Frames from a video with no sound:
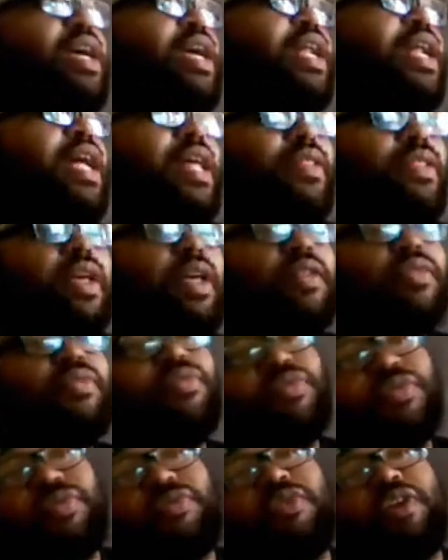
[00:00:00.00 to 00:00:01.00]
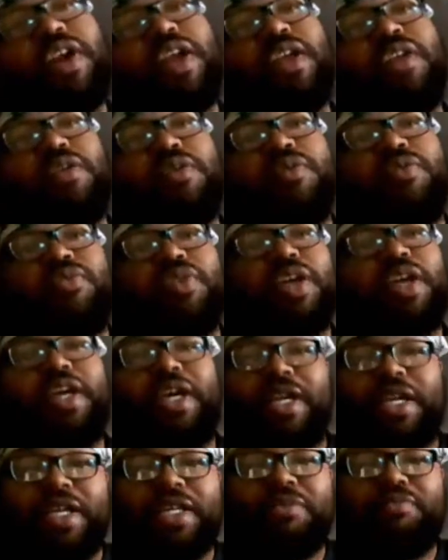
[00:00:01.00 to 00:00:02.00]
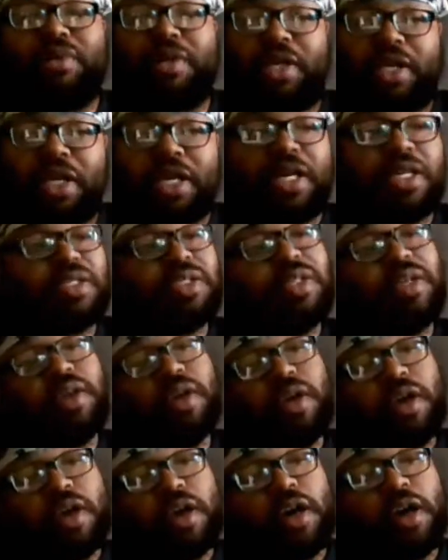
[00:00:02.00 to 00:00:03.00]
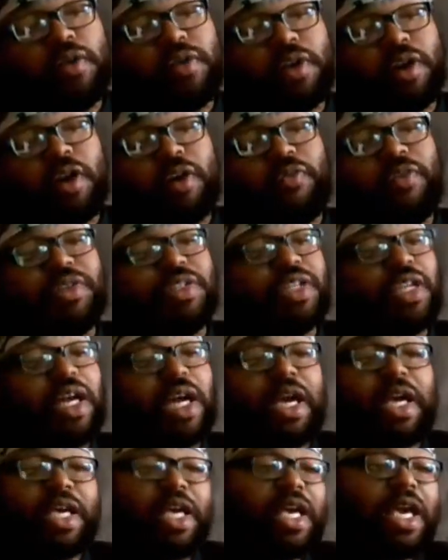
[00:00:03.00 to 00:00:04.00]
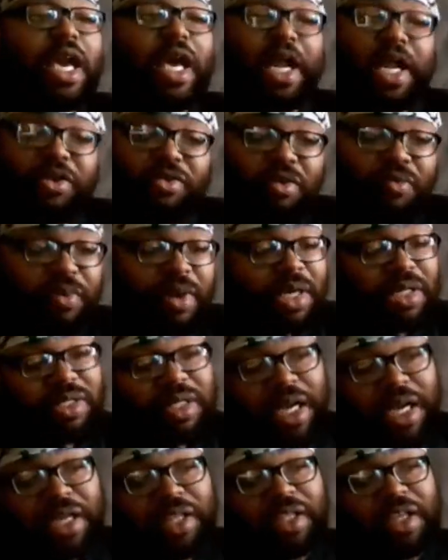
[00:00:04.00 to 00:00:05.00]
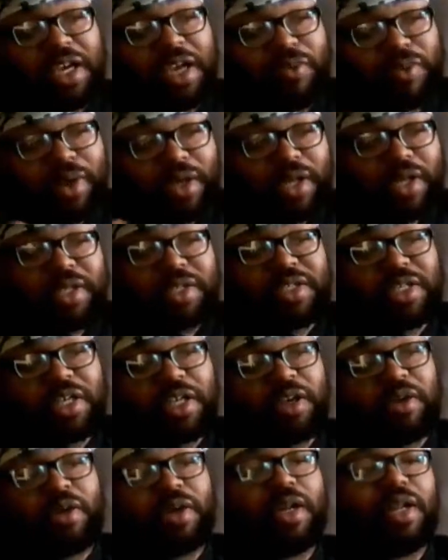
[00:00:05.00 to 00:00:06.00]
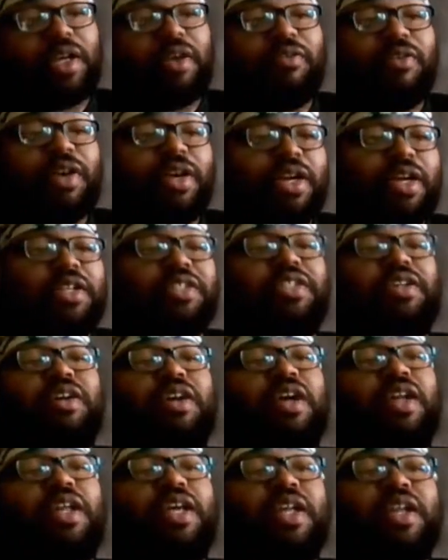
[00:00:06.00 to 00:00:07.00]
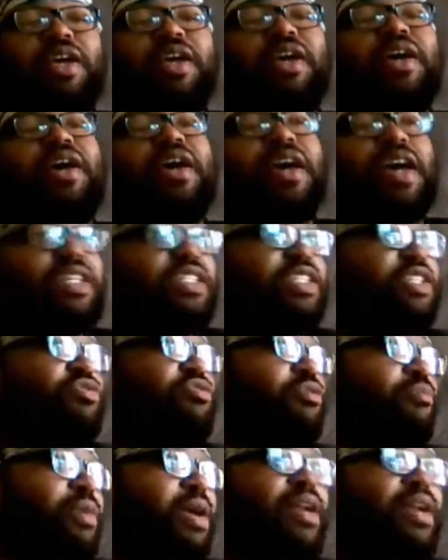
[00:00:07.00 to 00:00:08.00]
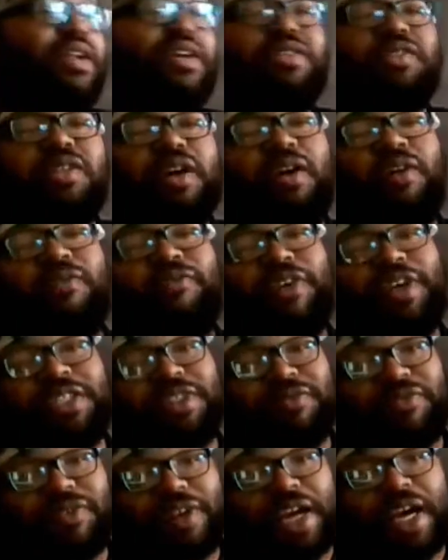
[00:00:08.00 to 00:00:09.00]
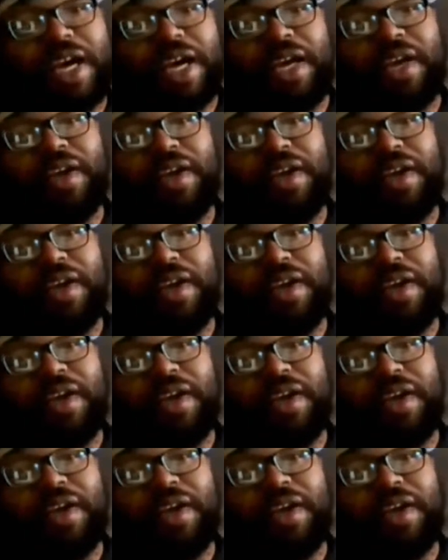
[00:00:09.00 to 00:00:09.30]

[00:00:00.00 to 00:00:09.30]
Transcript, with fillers: And I, I really do think it is because of the offensive line. He had a tremendous, like, thing with Ezekiel Elliott right now. Ezekiel Elliott has a tremendous offensive line.